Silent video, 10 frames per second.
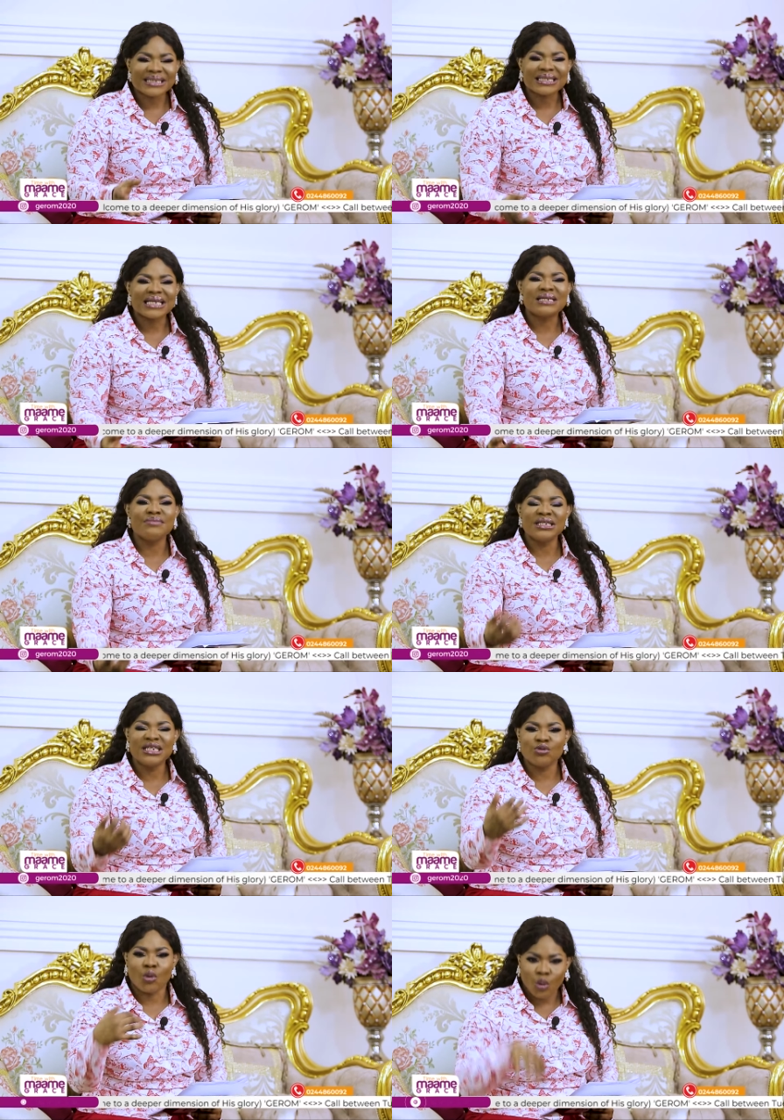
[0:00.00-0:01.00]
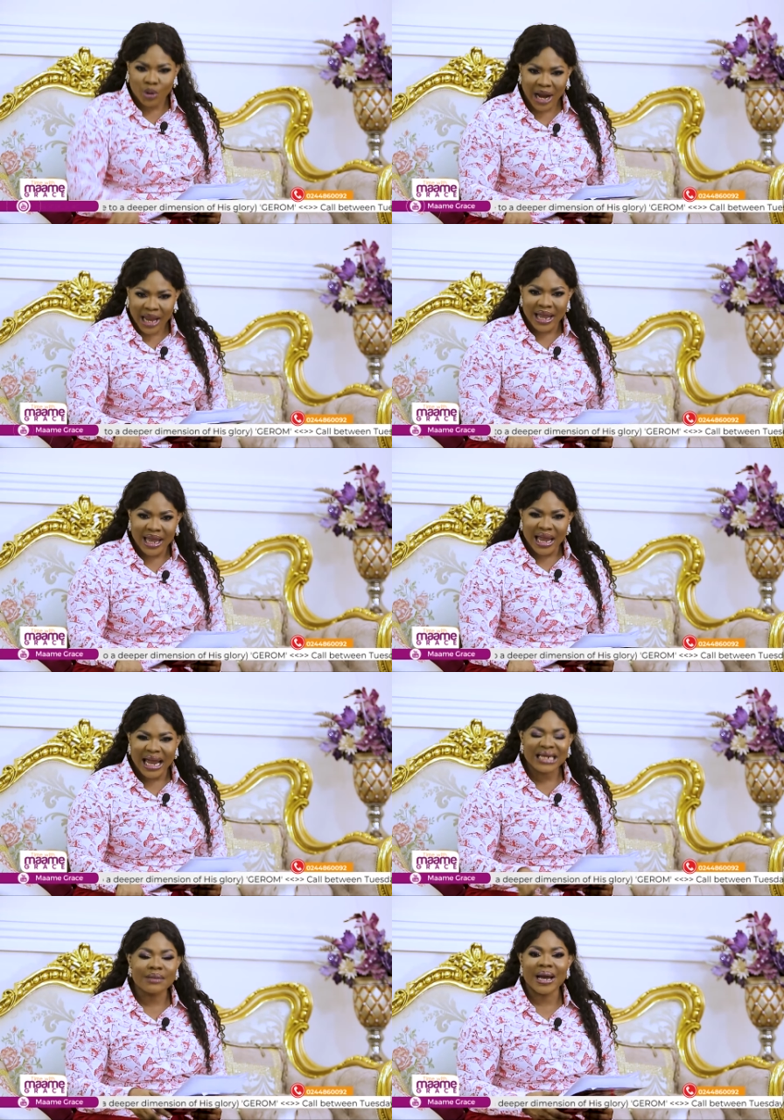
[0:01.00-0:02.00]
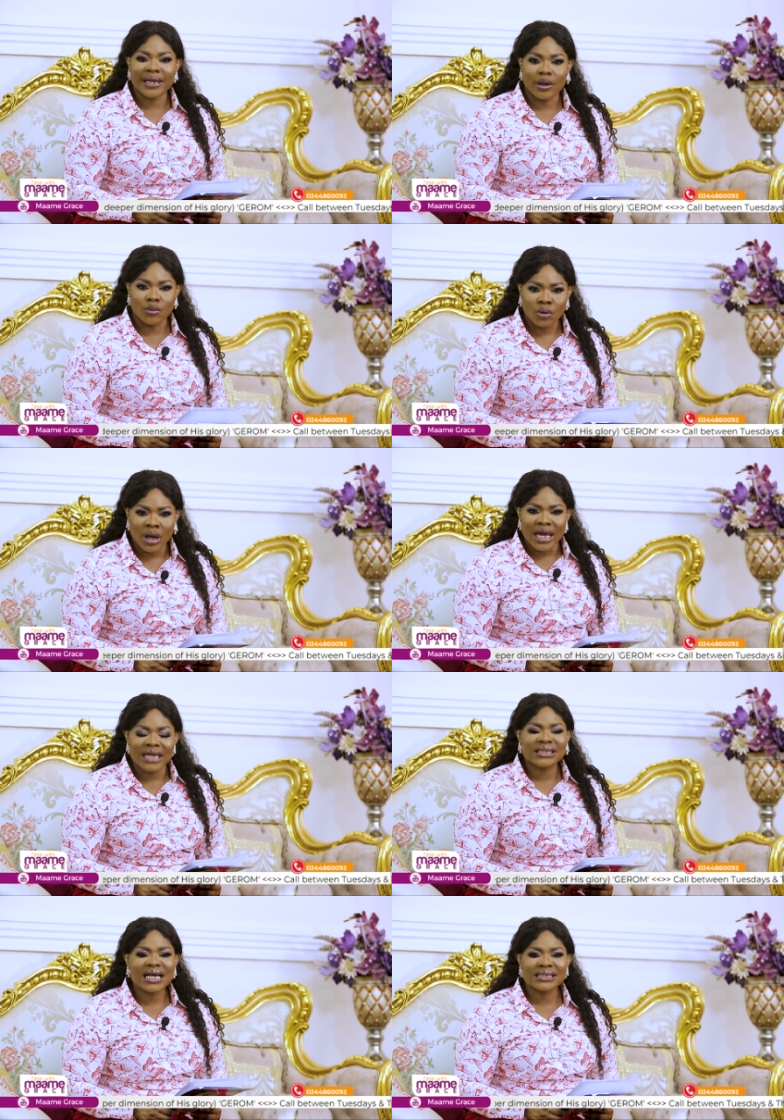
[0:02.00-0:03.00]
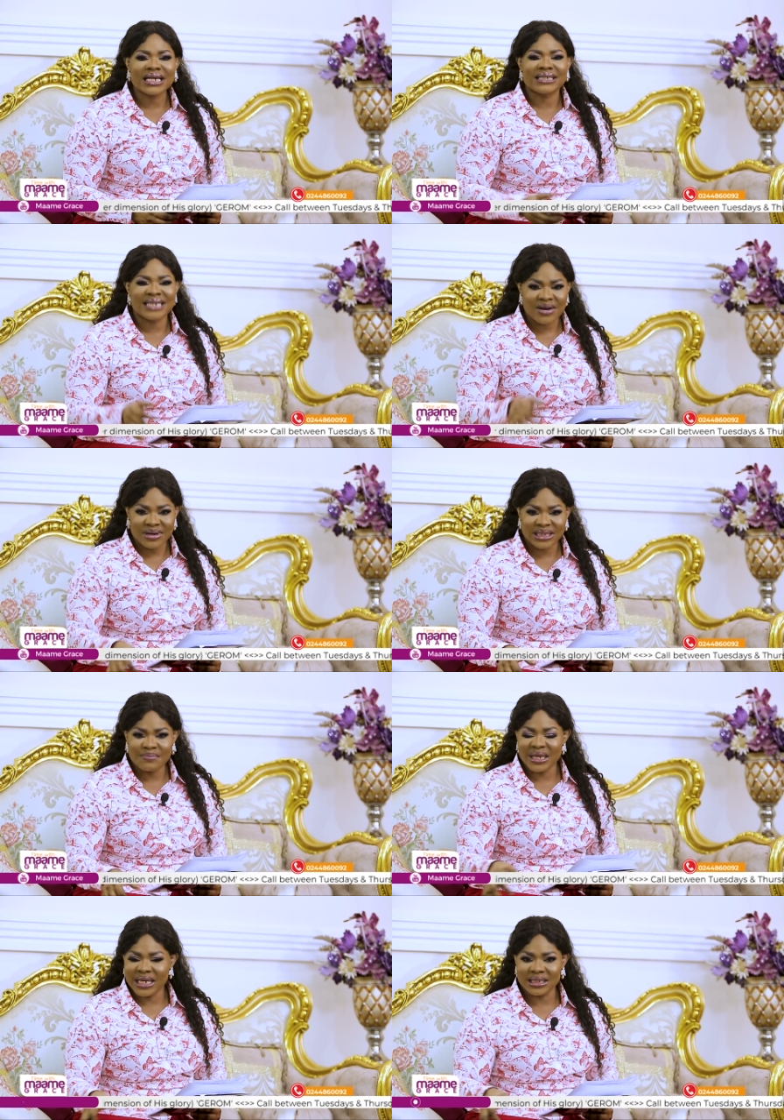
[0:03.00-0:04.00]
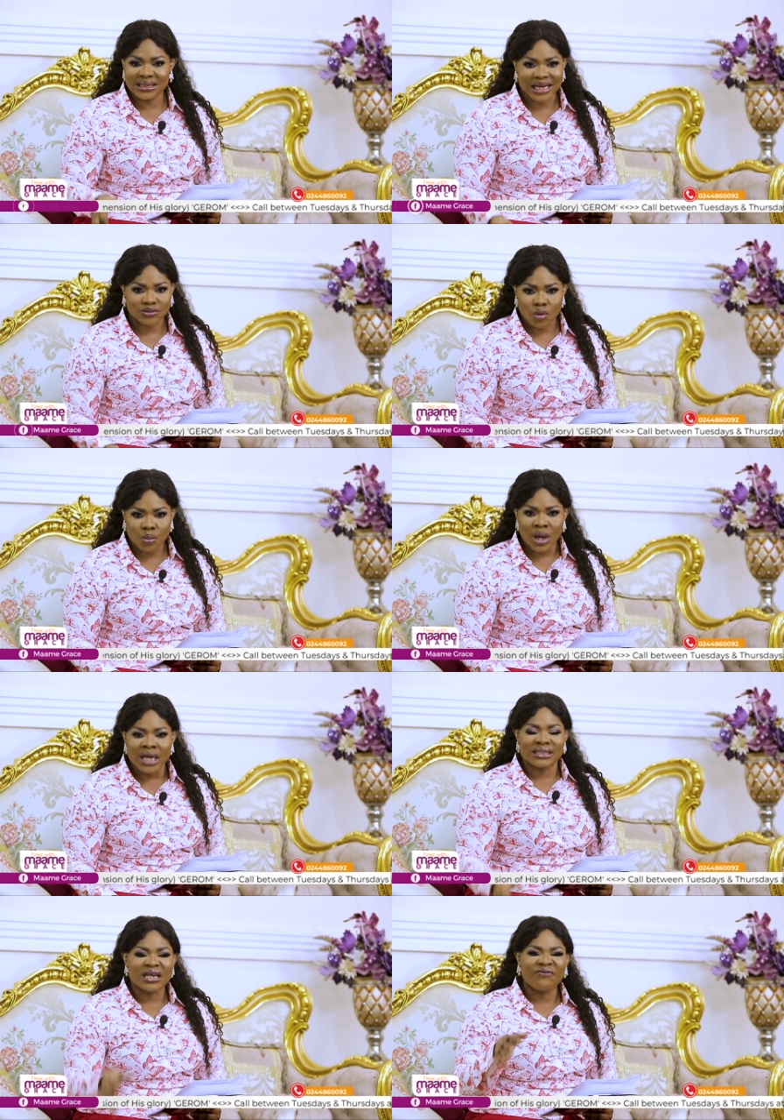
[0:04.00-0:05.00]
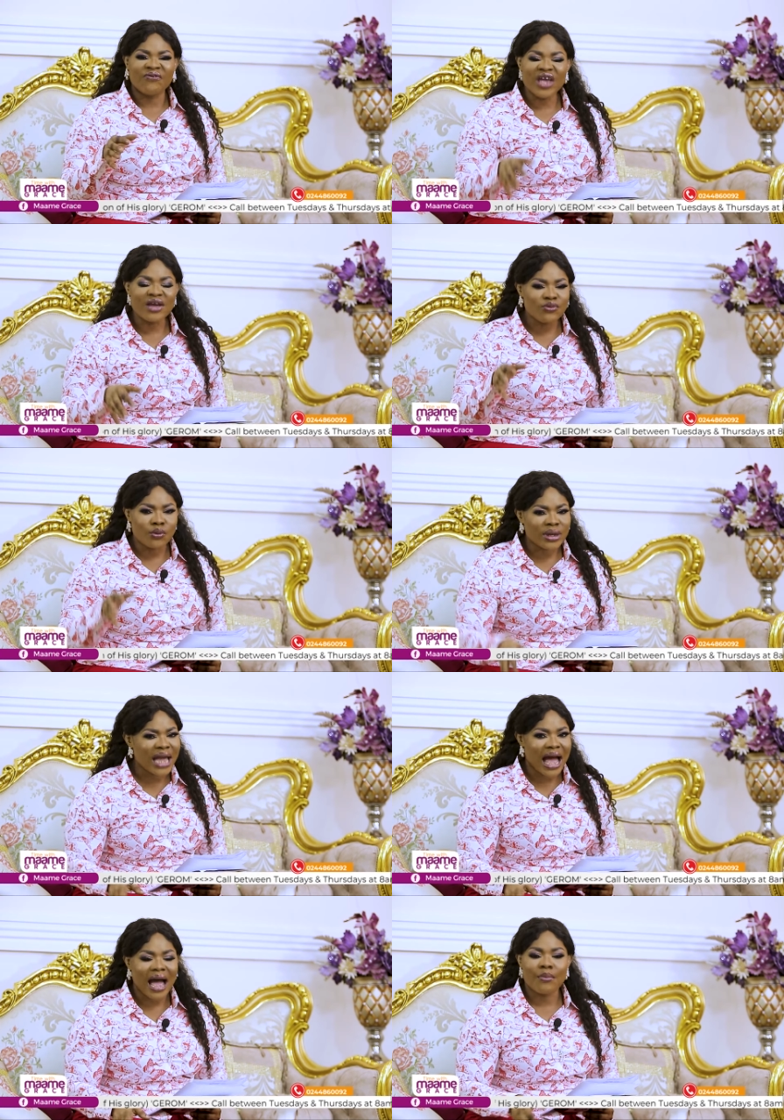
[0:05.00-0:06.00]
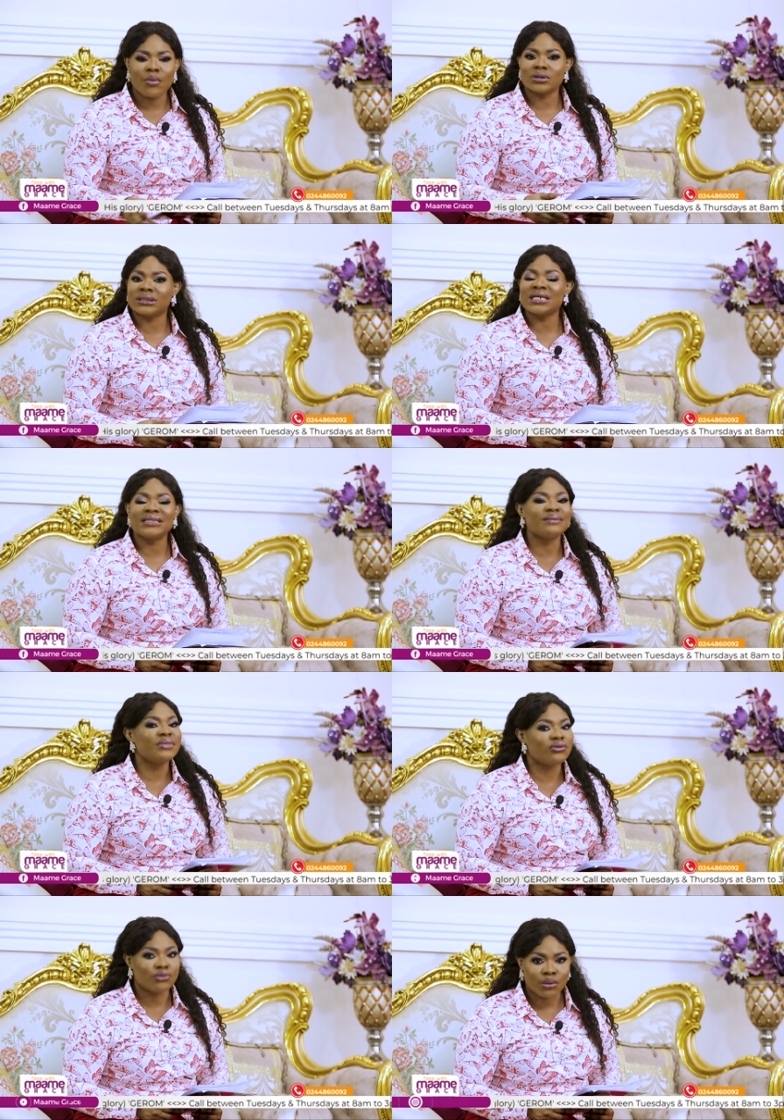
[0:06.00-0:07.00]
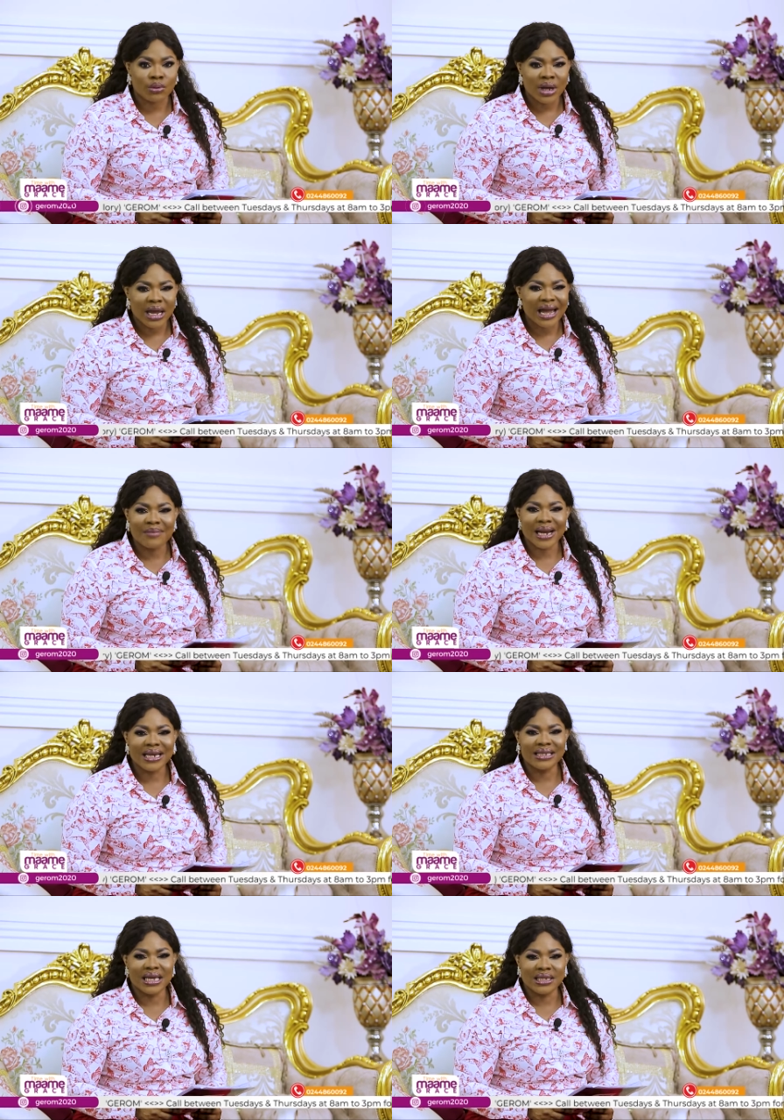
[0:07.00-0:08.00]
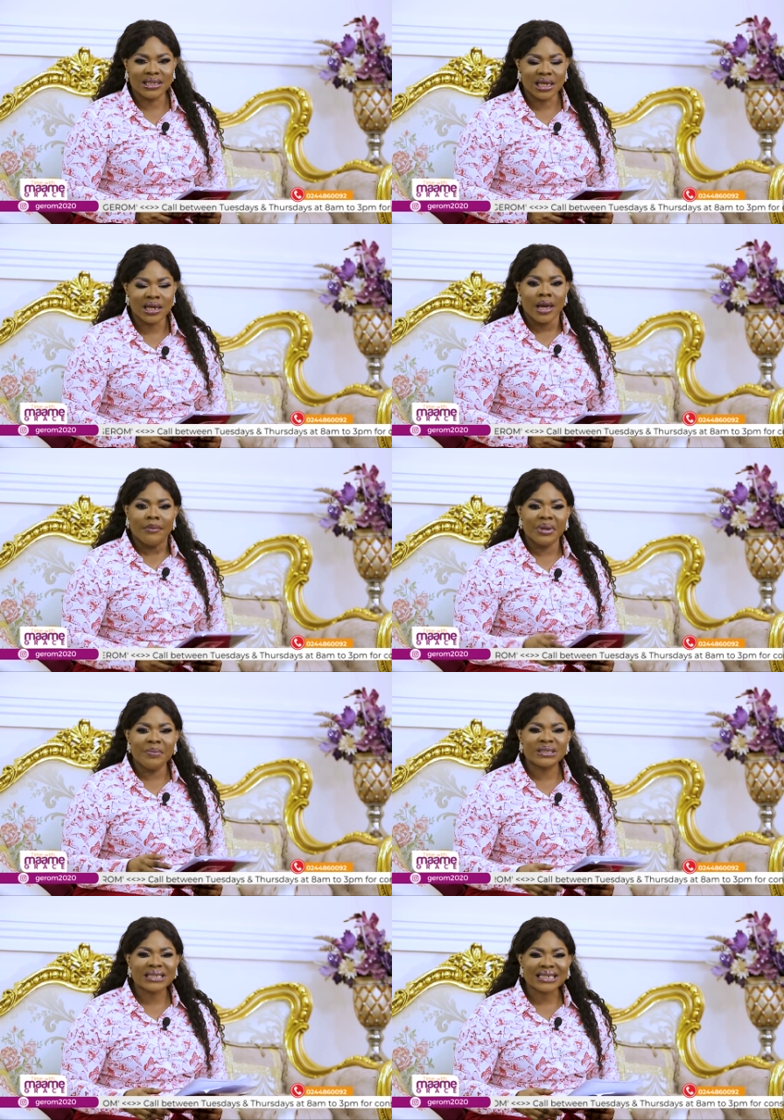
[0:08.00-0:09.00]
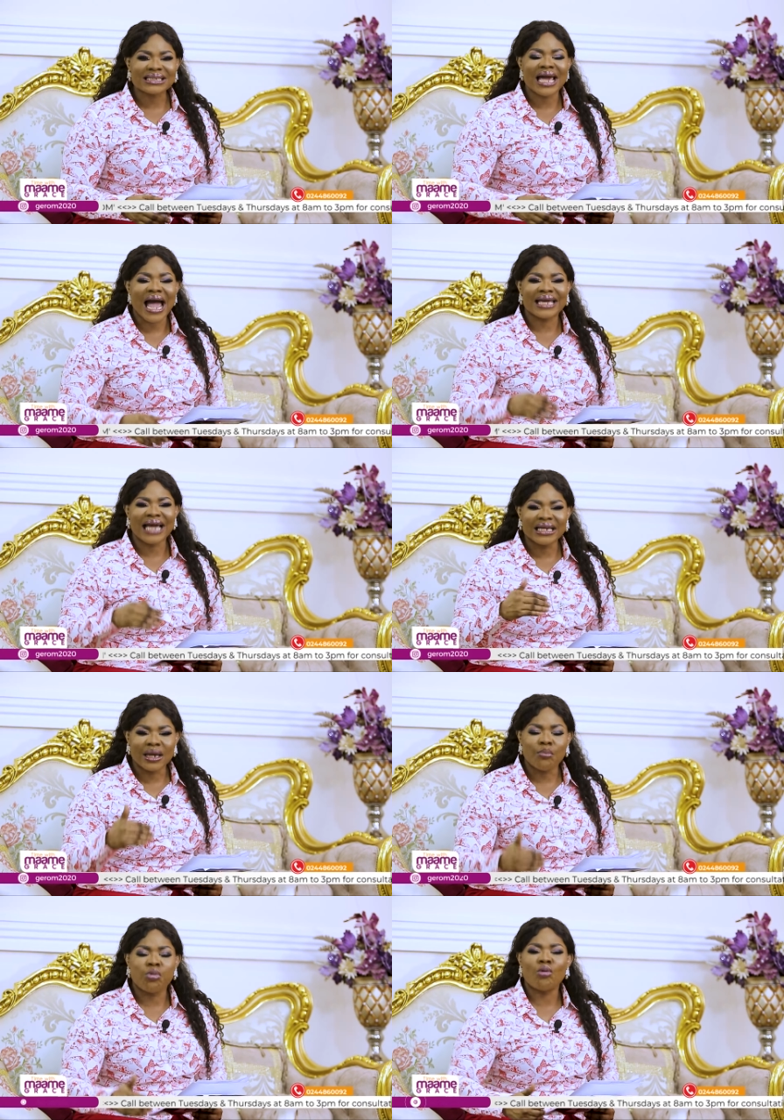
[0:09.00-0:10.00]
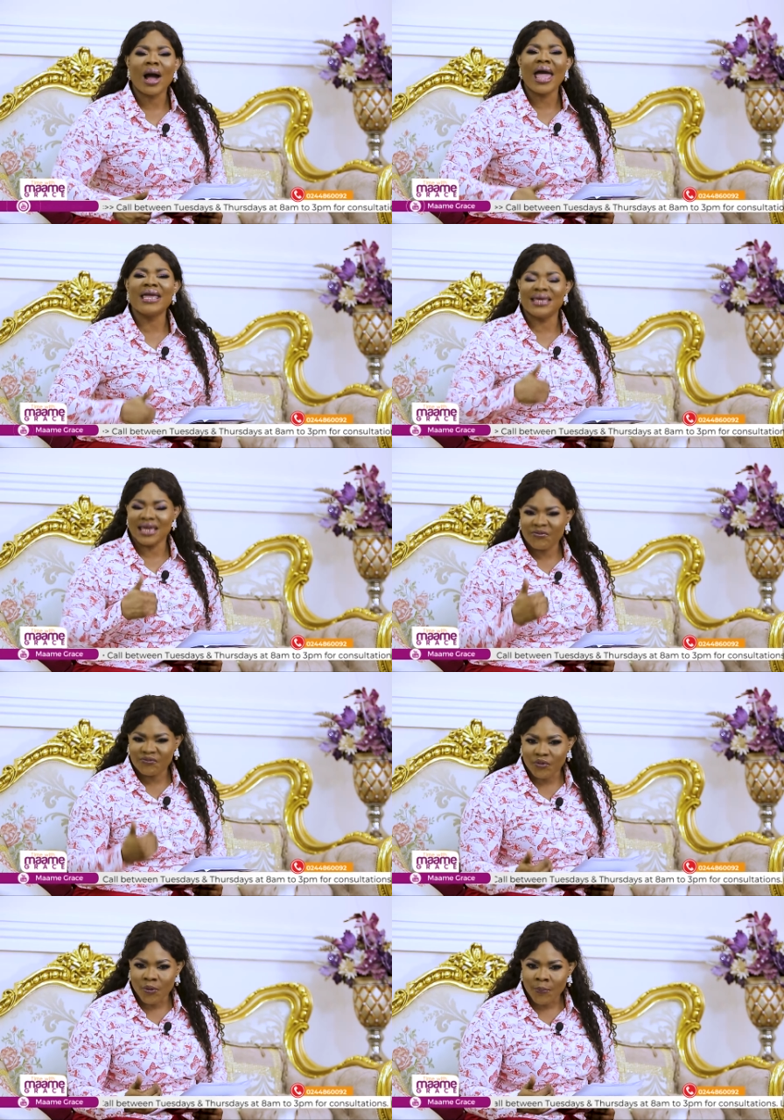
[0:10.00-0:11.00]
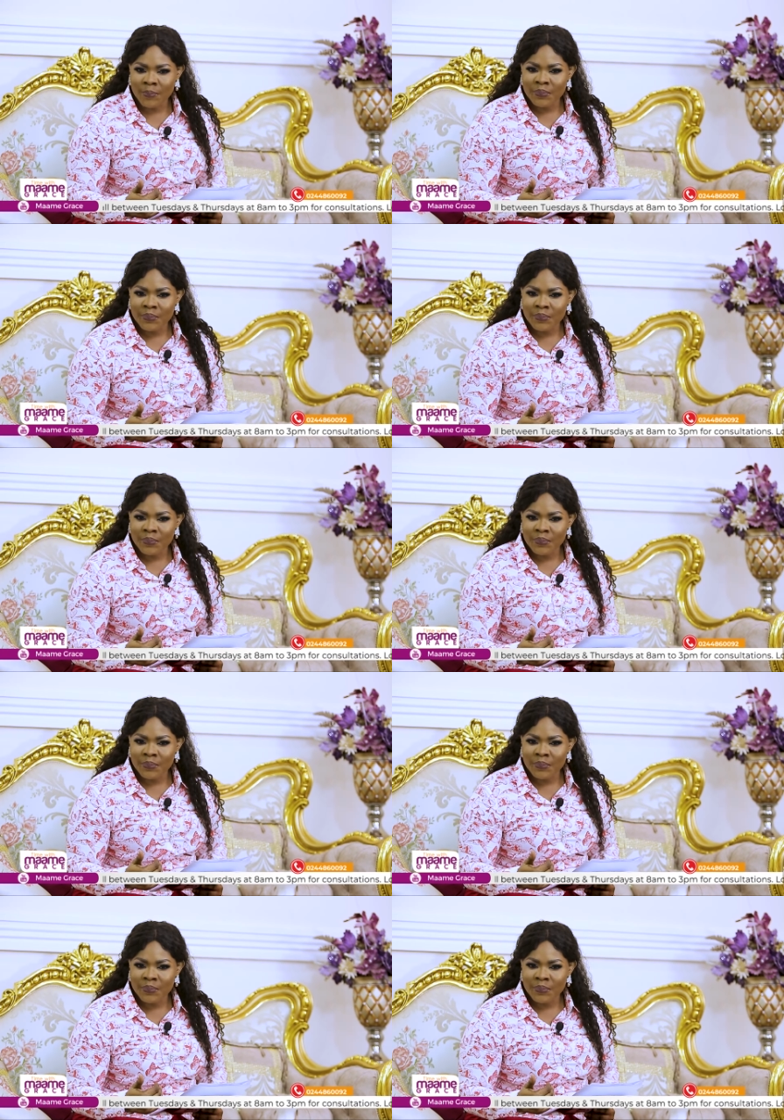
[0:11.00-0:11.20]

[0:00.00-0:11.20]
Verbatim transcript: say timi di no kore e de maye ho e san say charity begins at home say fie nyo ya abontin timi nyo e ma ne nye yie me bi say say aya ye boa ehiafo